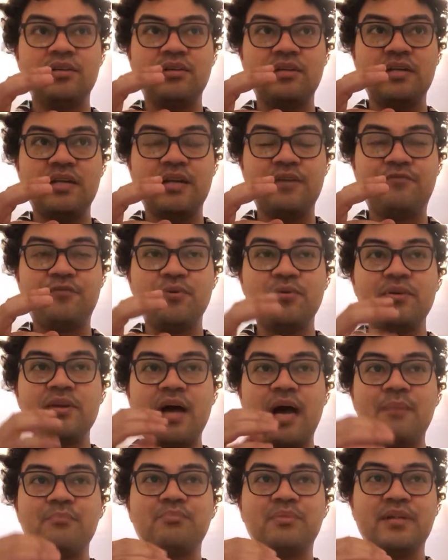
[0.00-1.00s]
you're
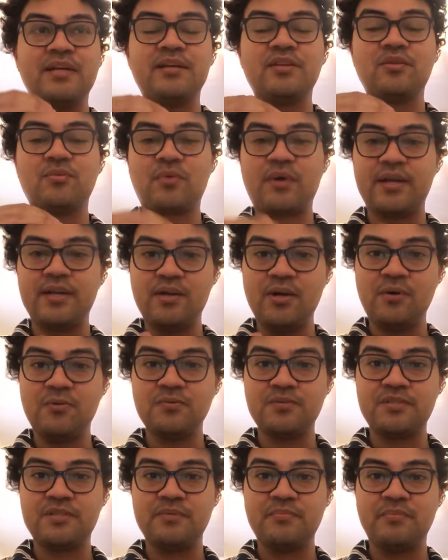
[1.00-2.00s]
not playing the right
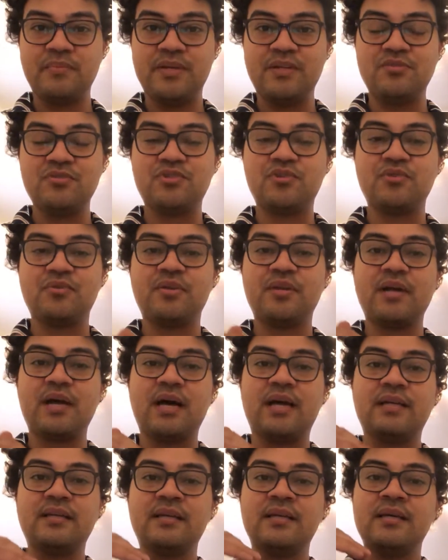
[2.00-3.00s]
notes, it means you're
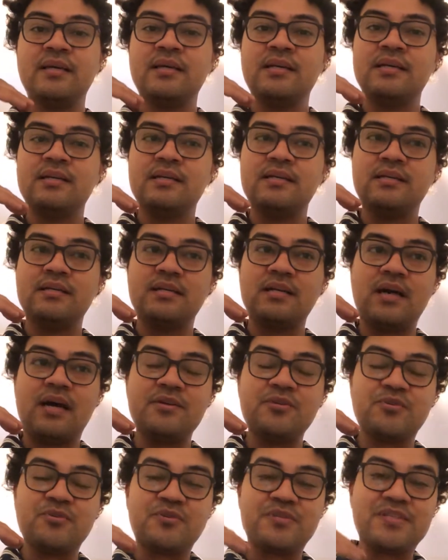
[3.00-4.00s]
not
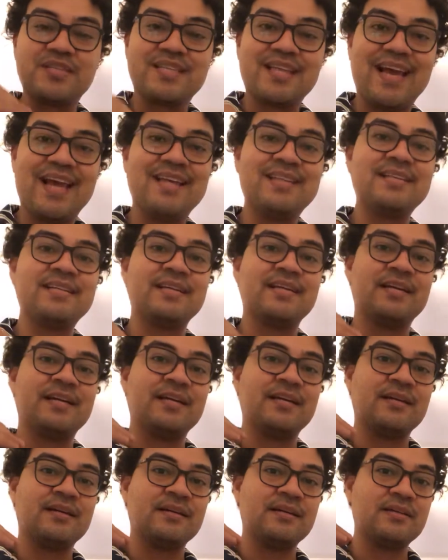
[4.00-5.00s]

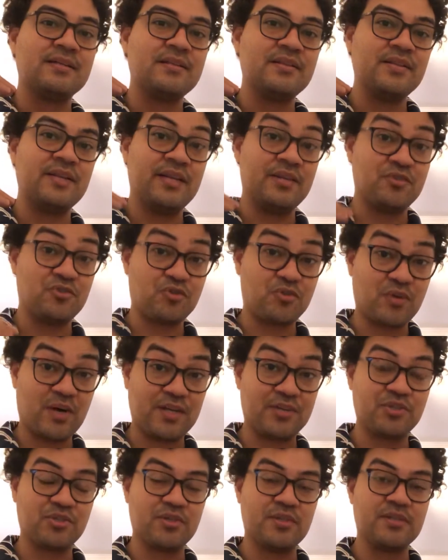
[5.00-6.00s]
understanding the
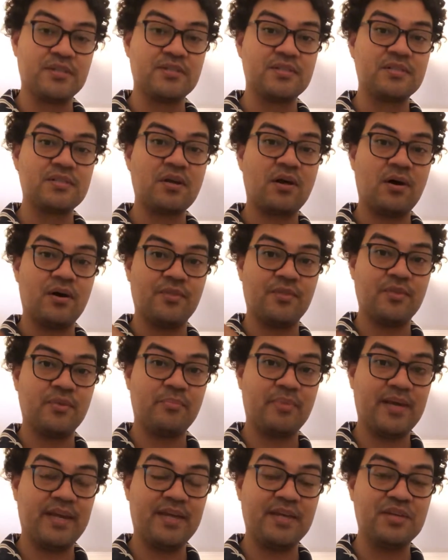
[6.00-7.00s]
instructions on the
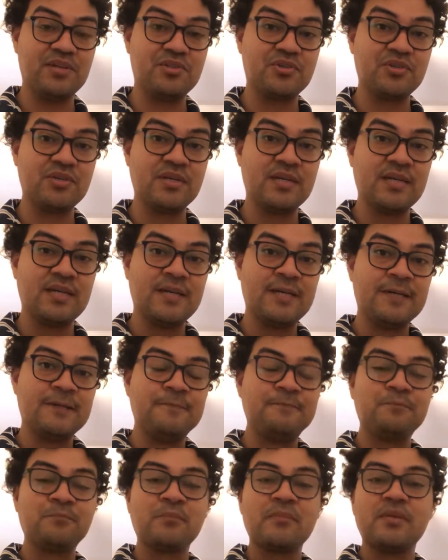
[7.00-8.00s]
page.
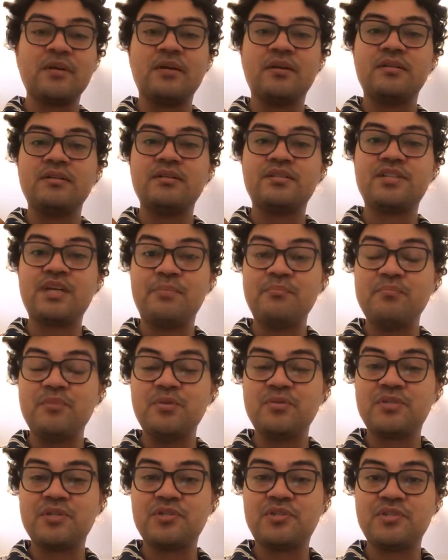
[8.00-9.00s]
Some
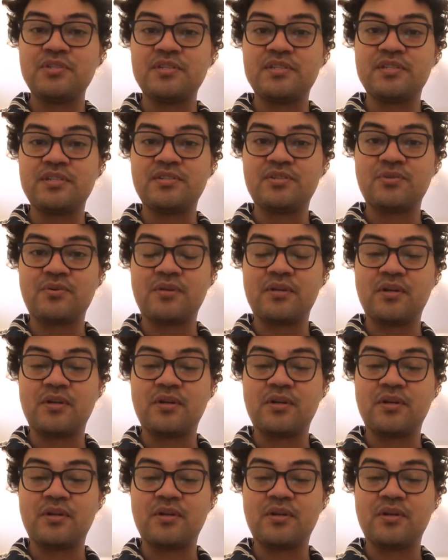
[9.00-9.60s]
musicians in certain